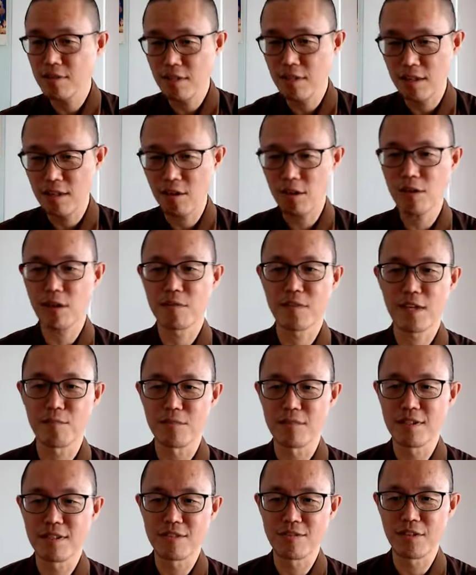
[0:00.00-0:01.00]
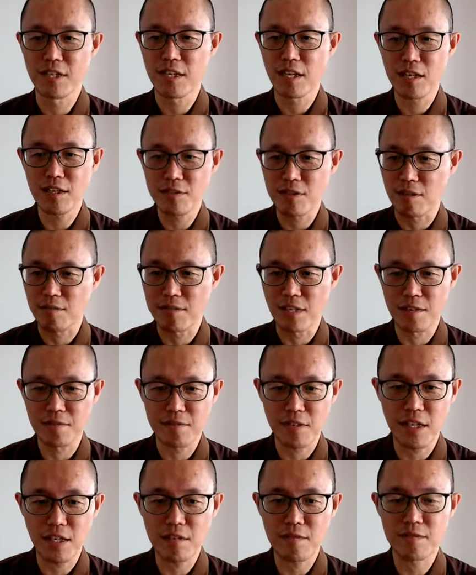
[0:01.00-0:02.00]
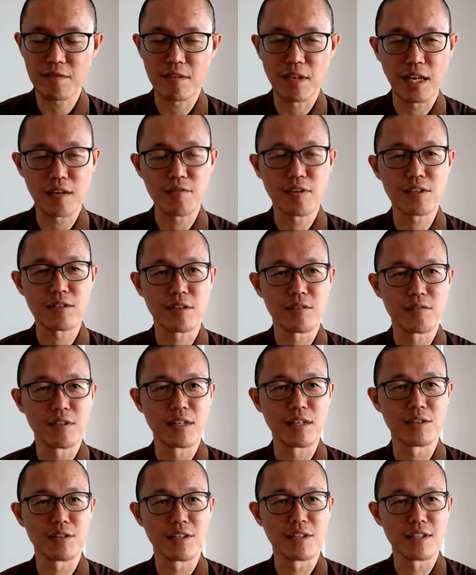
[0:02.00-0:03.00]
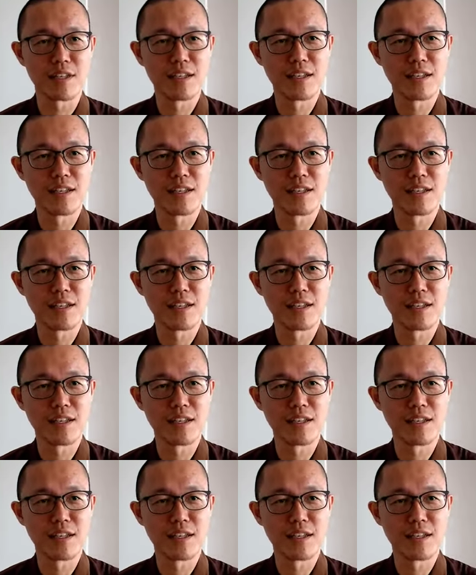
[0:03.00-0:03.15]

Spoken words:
All of them, regardless of their faith, language, or religion,